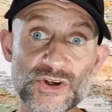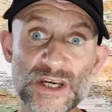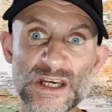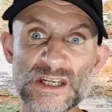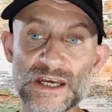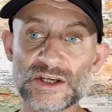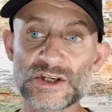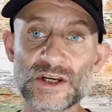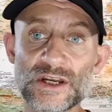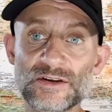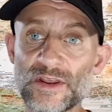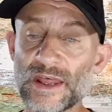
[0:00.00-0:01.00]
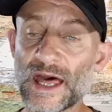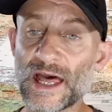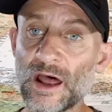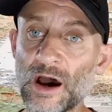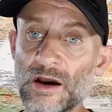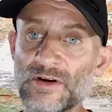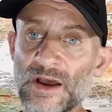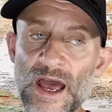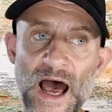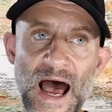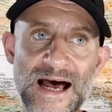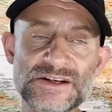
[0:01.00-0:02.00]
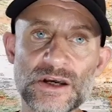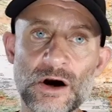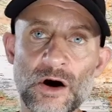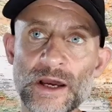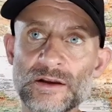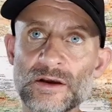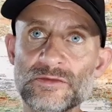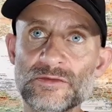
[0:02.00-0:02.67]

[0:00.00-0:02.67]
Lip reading: addiction into their life as a kind of